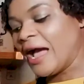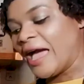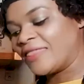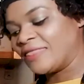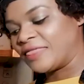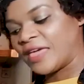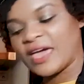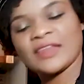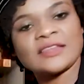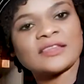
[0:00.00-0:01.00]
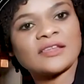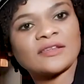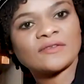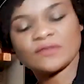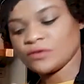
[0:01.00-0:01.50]
and then,
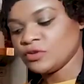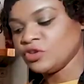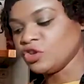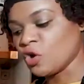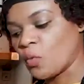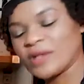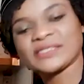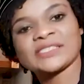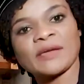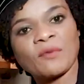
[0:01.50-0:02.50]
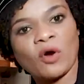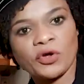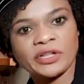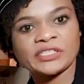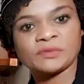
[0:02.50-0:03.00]
you know, once the
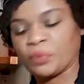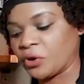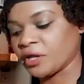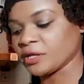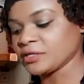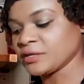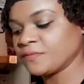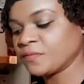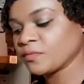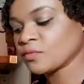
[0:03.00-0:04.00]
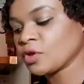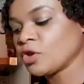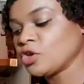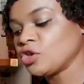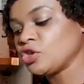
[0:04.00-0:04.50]
oil's boiled,
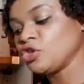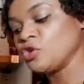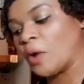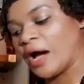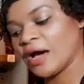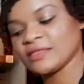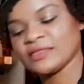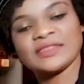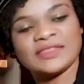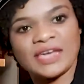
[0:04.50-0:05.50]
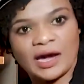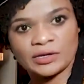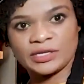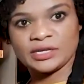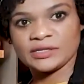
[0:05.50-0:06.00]
you add the
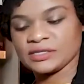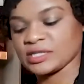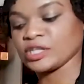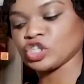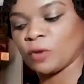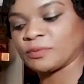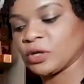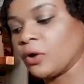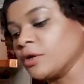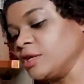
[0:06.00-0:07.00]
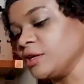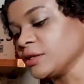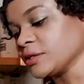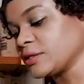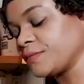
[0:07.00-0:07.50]
onions, the chopped
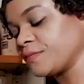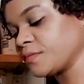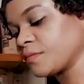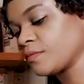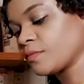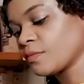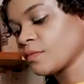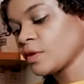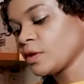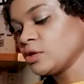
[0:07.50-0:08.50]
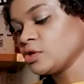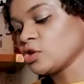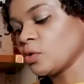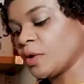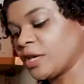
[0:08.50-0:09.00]
onions. So we're